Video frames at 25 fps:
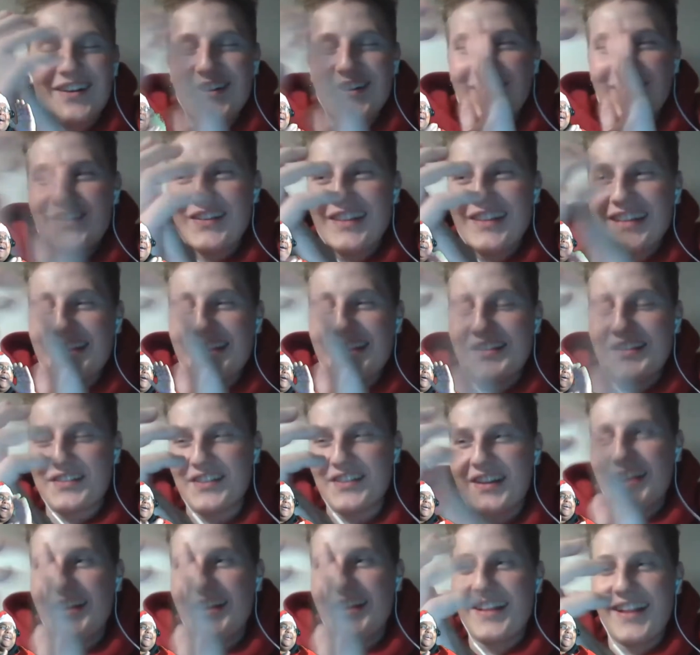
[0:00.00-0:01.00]
Holy
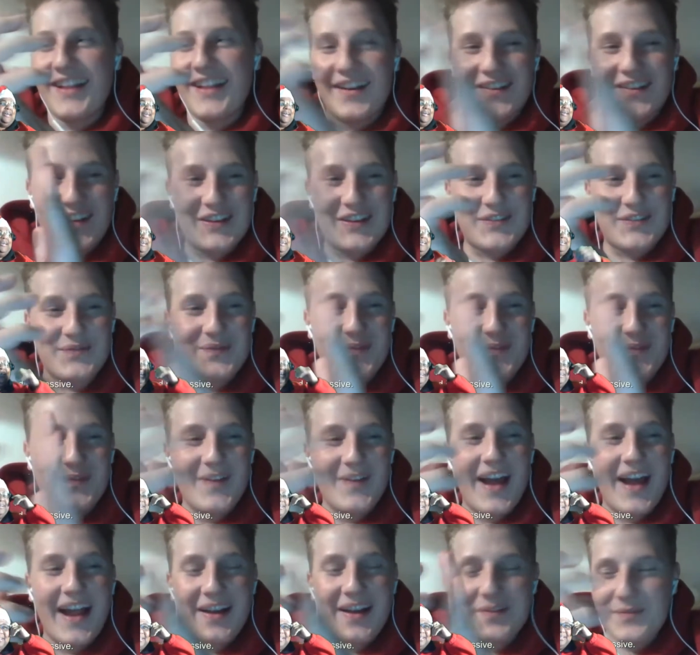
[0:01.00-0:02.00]
shit, that was
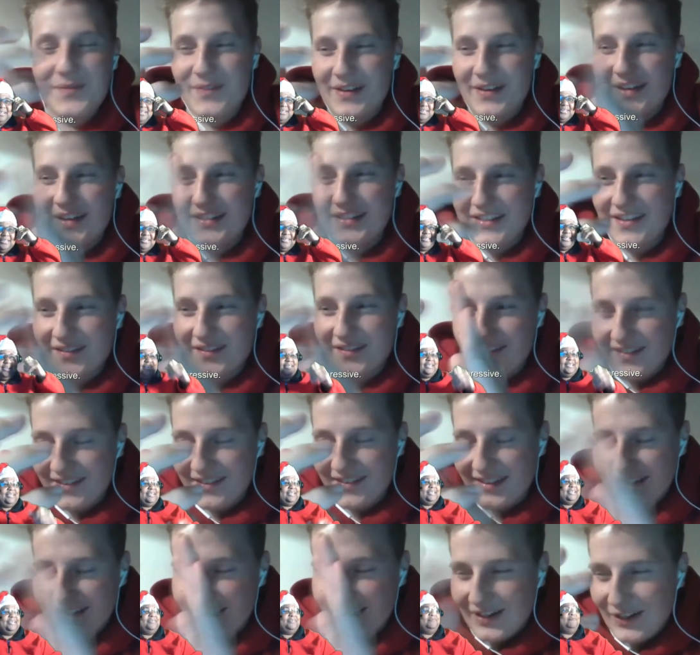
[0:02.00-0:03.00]
mad impressive.